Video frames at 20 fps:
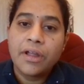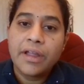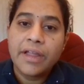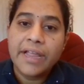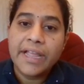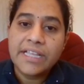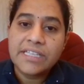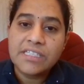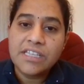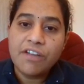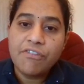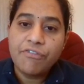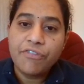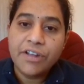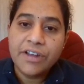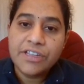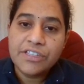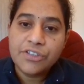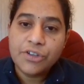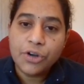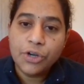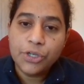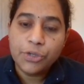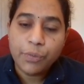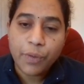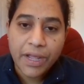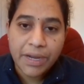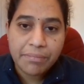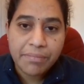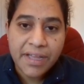x of 1 is equal to
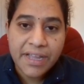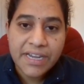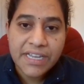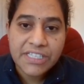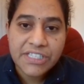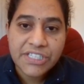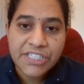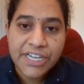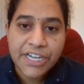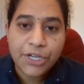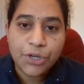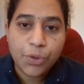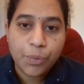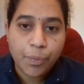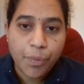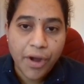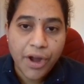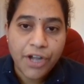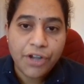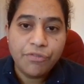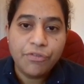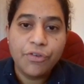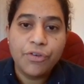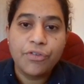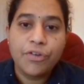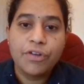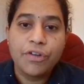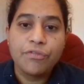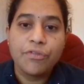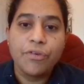1 minus j
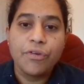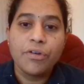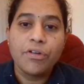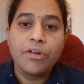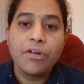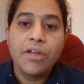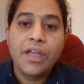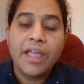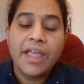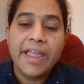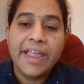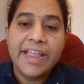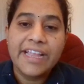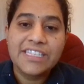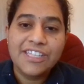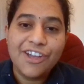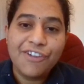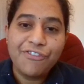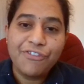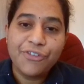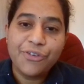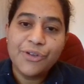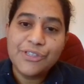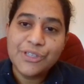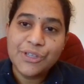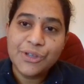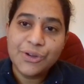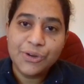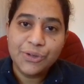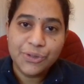2.414, x of 2
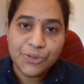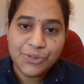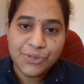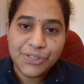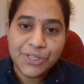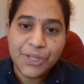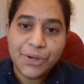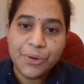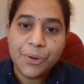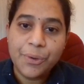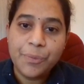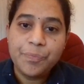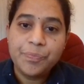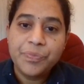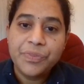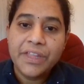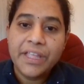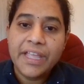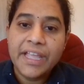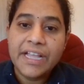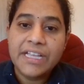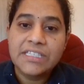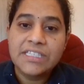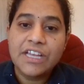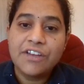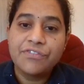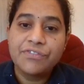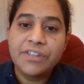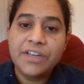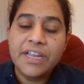is equal to 0, x
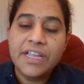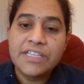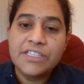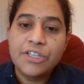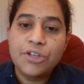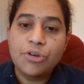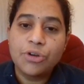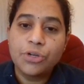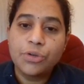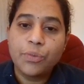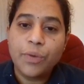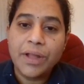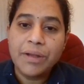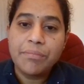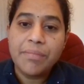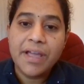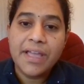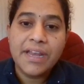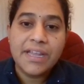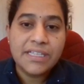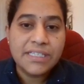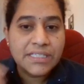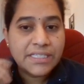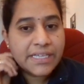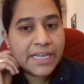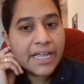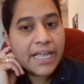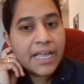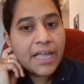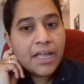of 3 is equal to 1 minus
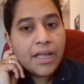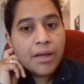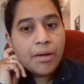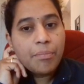j